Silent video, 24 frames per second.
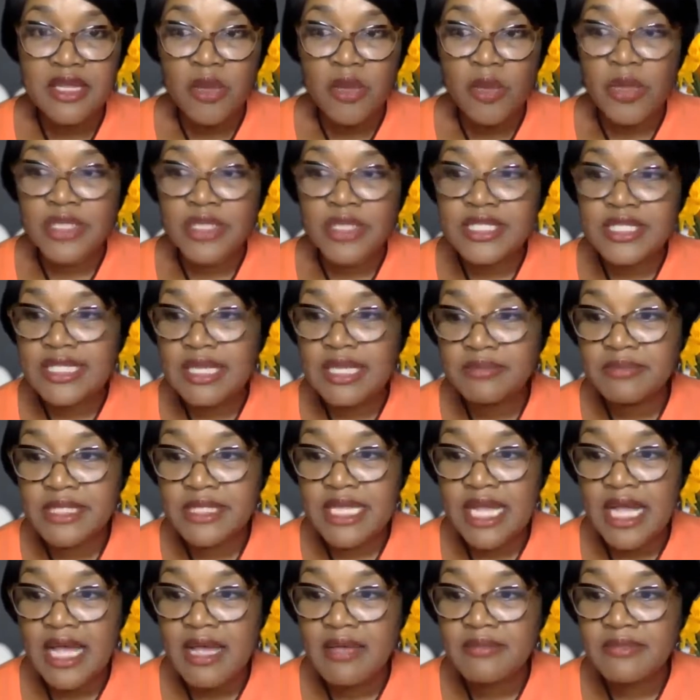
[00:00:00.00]
We're
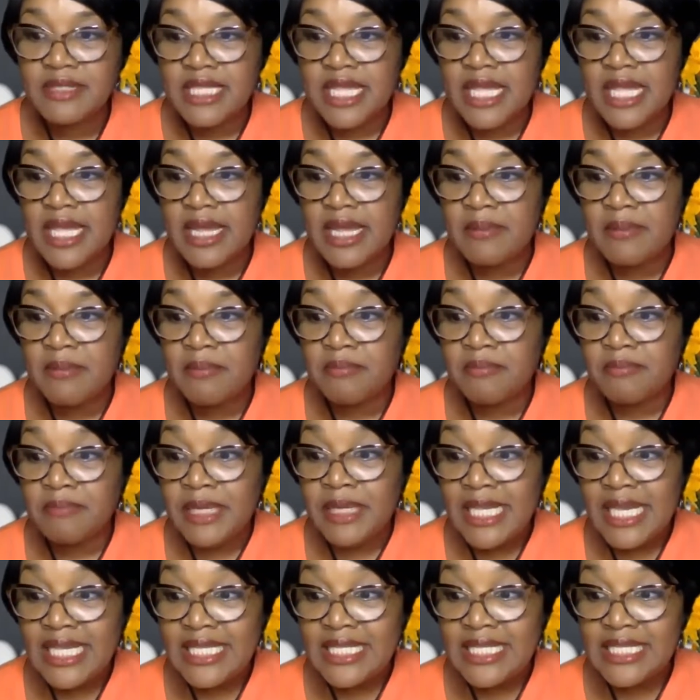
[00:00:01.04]
sometimes in
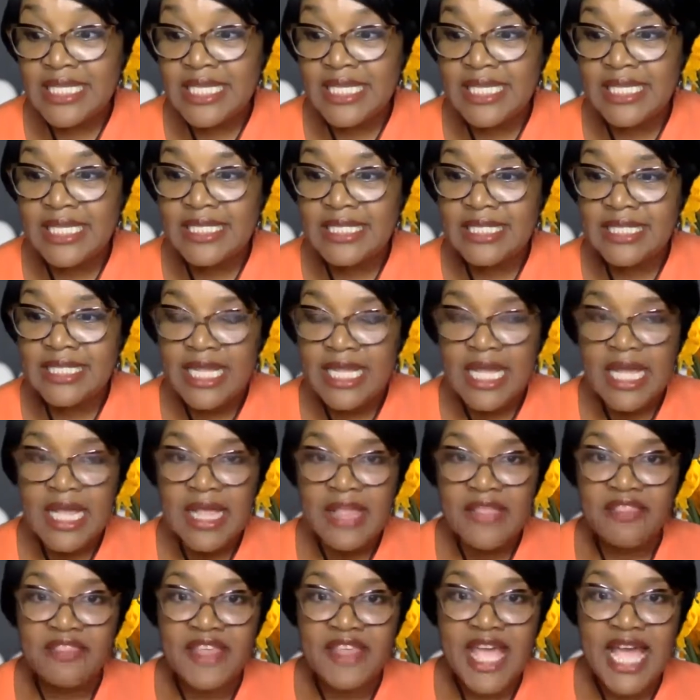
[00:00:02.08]
places
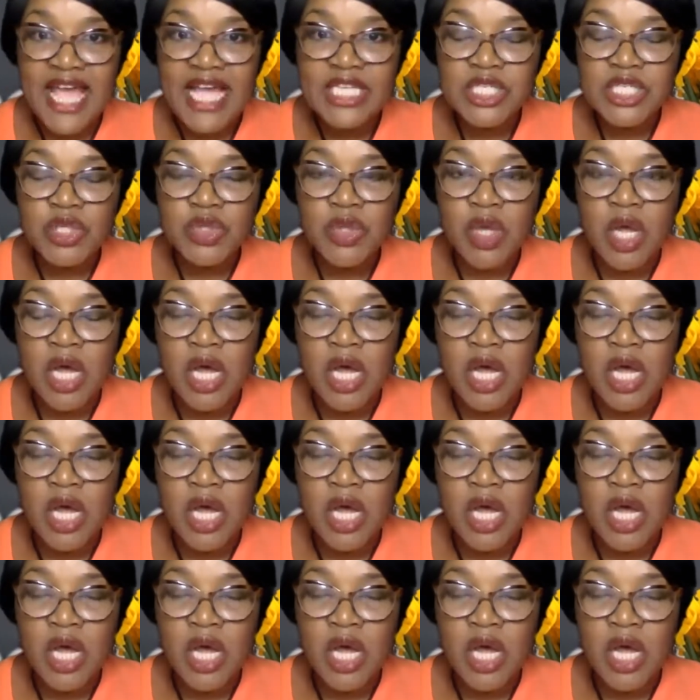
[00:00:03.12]
that